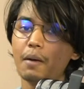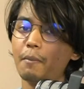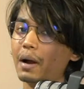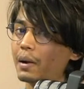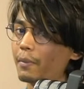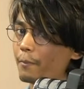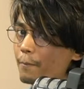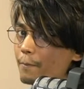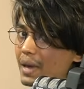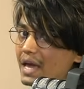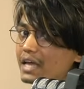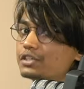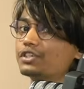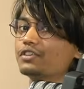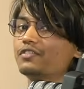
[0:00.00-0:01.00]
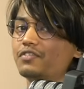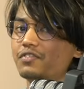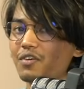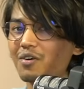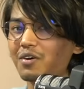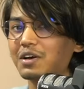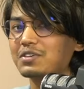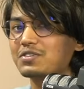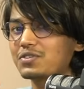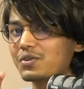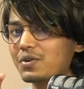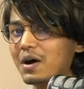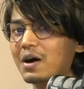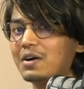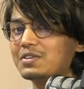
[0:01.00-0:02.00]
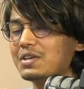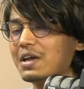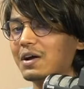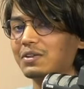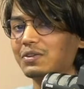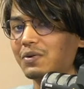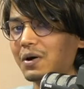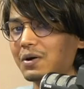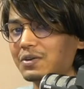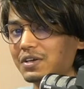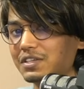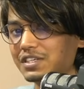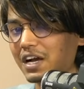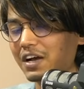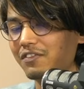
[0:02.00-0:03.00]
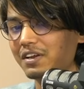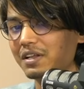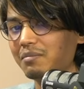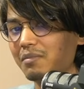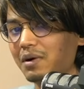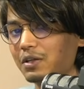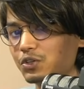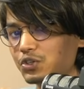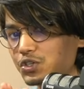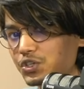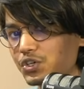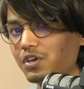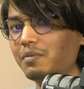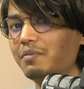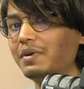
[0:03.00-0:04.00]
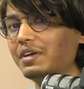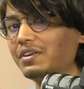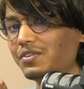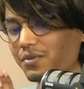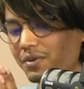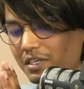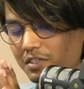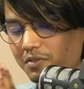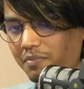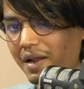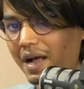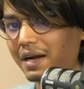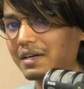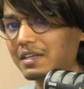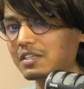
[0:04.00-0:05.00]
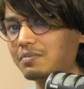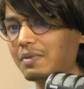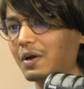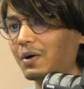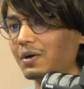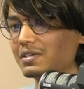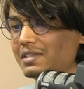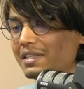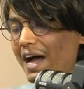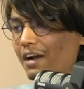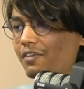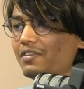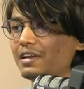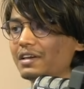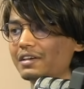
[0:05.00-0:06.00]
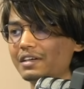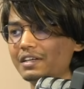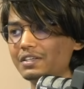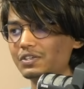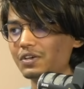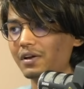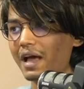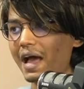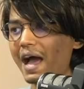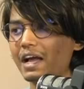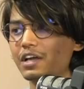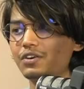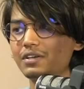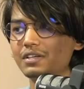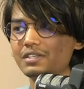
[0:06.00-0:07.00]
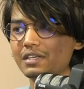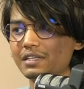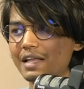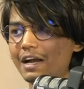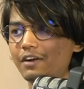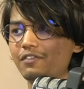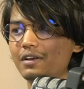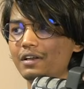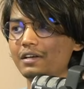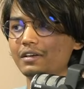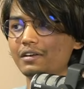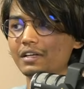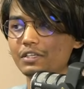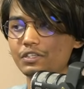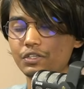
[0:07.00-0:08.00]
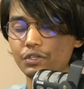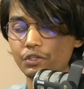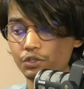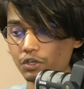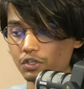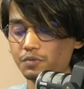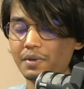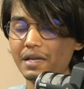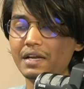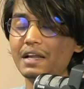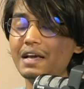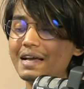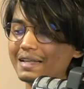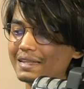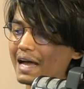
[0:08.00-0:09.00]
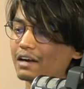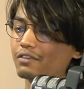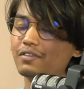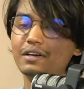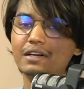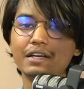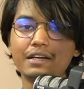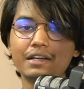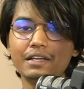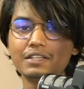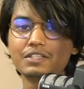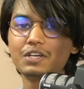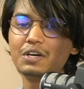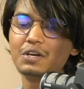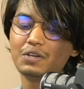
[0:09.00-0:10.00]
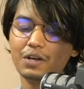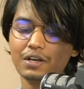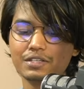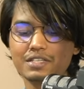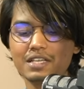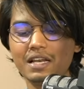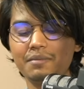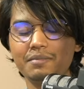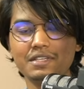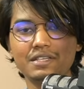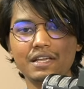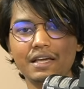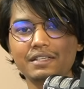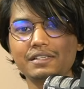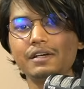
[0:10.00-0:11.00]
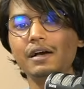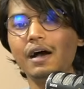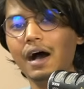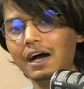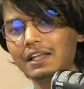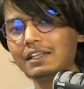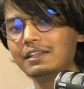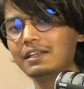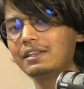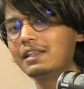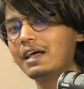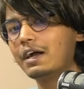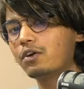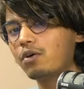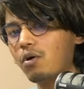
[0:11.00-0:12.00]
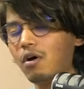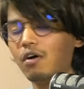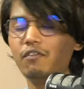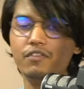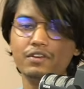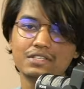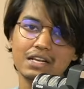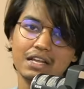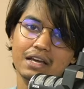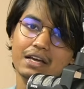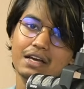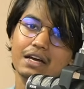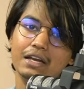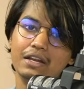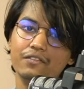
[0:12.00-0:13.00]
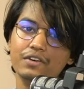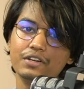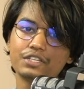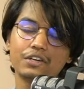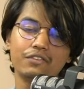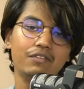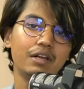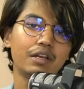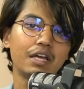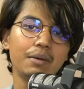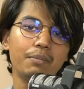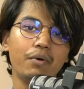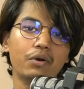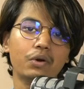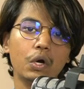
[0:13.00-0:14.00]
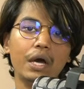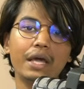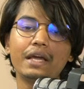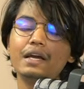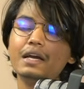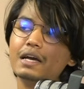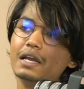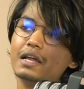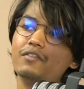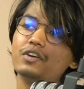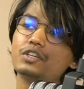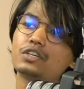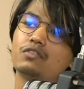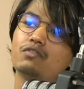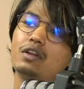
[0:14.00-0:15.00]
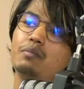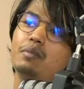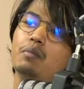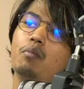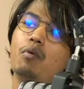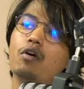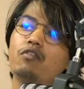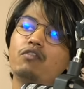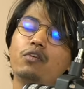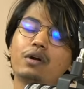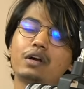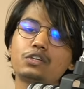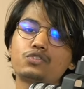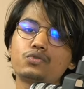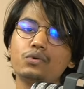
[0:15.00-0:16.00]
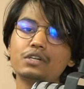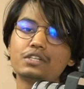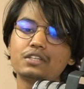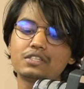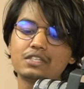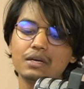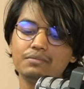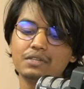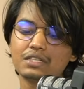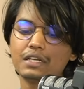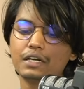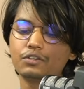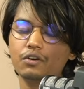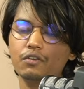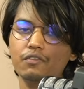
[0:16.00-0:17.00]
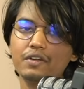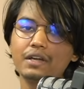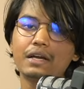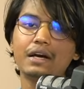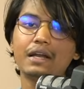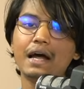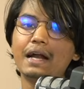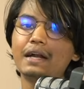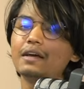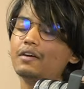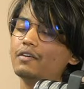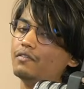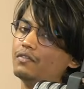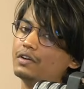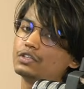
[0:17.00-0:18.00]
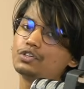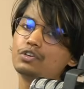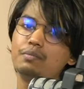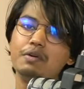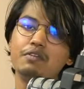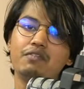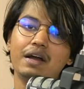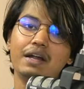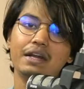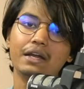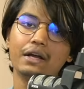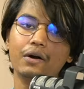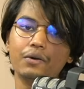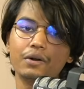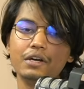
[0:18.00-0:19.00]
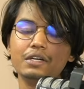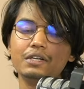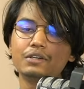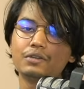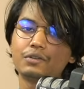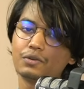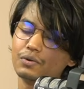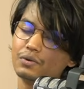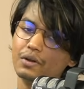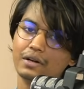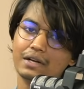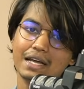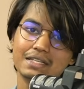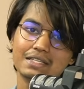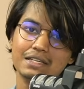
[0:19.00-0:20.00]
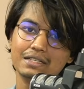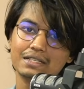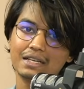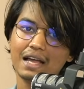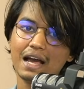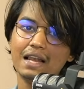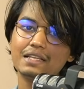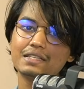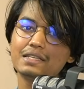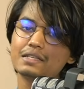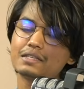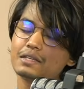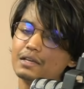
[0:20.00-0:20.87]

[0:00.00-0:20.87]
But major focus throughout your January month should be towards practice, because that will increase your accuracy, that will increase your speed, that will decrease your silly mistakes. Other than that, obviously, revision will keep on going. Revision will be more focused towards the subjects that you're weaker at, which you'll be finding out through your test series analysis.